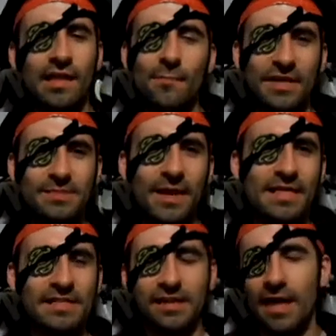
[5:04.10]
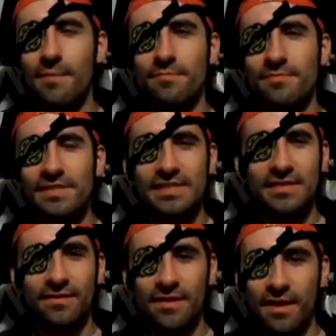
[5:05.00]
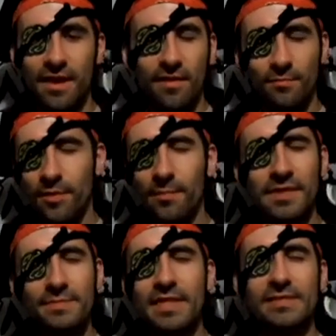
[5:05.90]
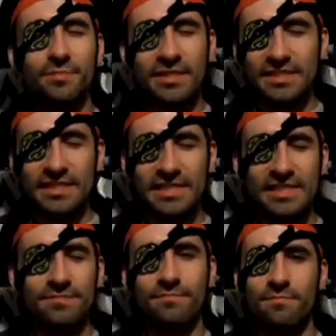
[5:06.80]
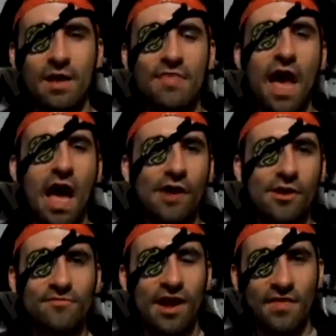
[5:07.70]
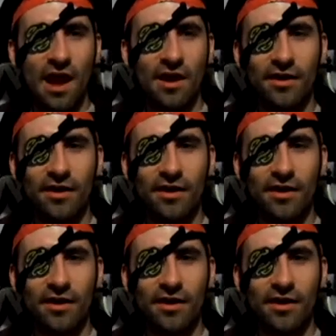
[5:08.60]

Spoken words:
Lumpy Space comes Lumpy Space Prince's mother and father,